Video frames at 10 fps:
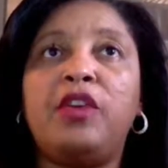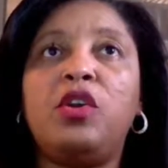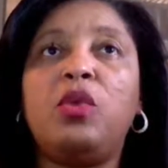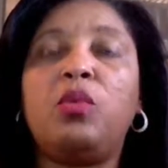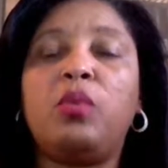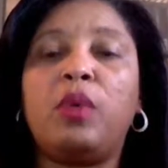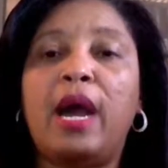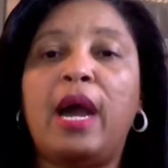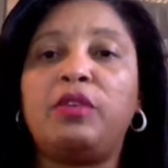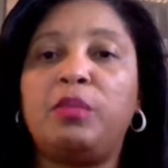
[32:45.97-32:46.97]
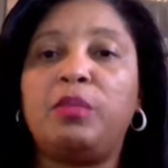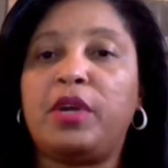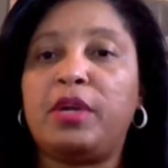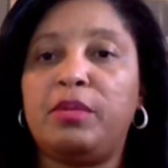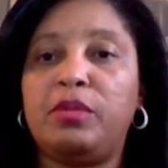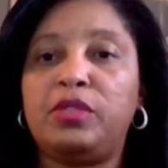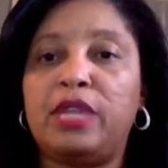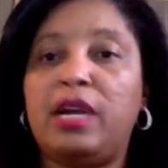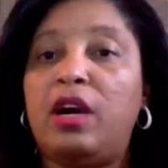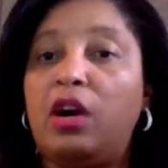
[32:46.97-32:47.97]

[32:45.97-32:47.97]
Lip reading: know how the market moves now.